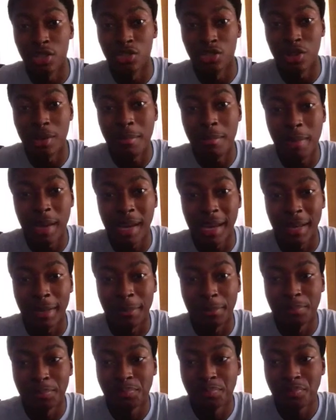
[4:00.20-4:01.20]
Jinbei,
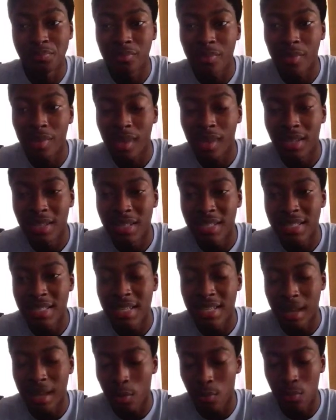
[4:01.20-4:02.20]
he
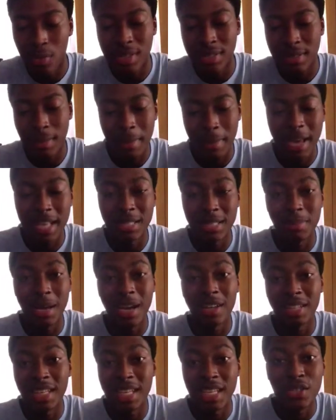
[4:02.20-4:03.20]
said that once a man's
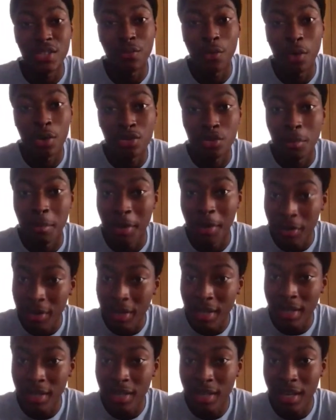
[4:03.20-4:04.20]
bounty hits 400
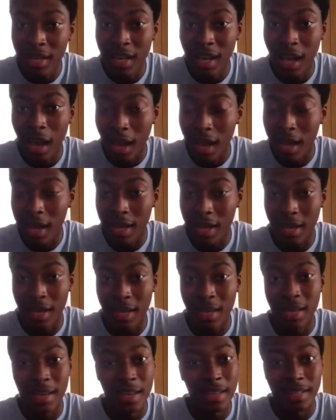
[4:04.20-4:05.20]
million,
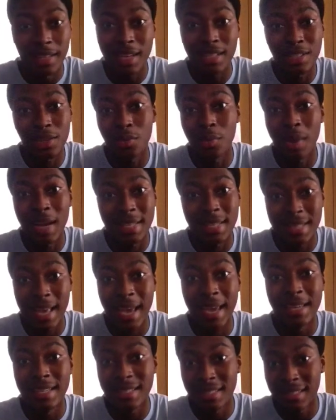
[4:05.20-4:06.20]
it doesn't raise
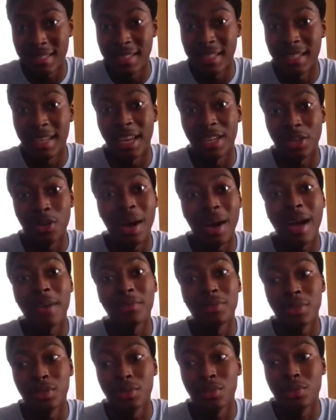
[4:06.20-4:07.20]
that easily again. You'll
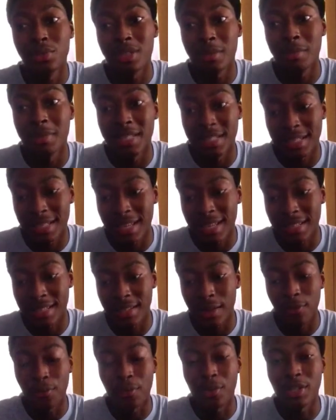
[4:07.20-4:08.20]
have to do some insane
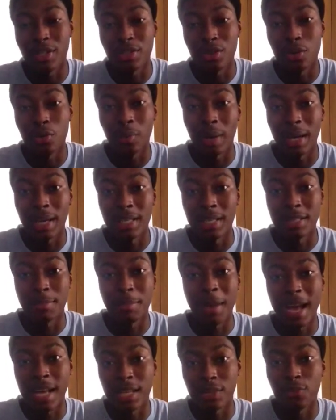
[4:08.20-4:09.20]
stuff for it to raise
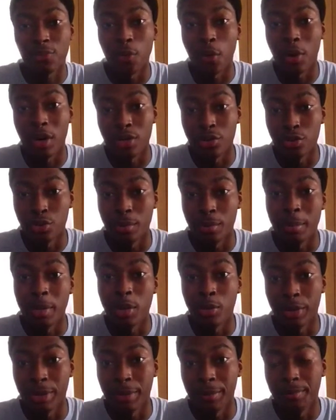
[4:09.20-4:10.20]
past 400
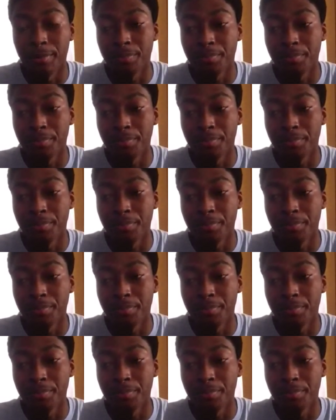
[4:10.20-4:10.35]
million.